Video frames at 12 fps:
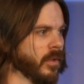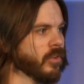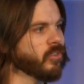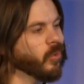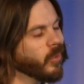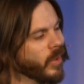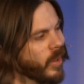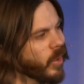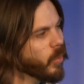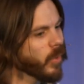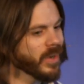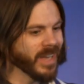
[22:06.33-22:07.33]
So
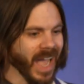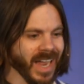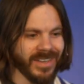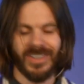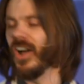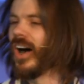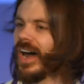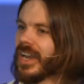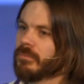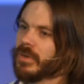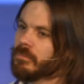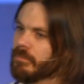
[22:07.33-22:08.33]
we're not
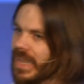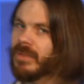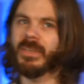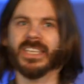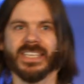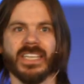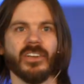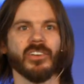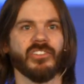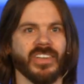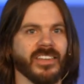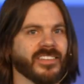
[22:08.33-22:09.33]
God, but maybe here
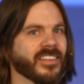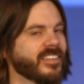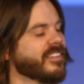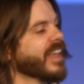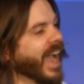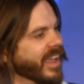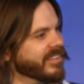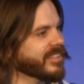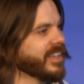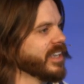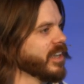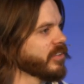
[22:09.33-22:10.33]
Jesus is
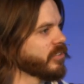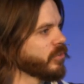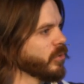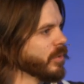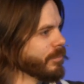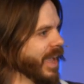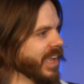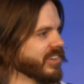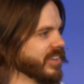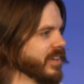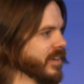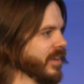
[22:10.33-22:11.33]
asking us to
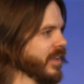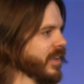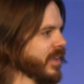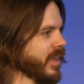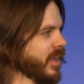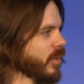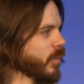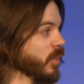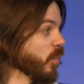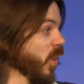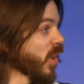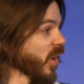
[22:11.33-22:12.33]
imagine we
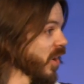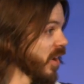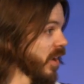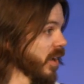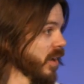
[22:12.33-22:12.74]
were.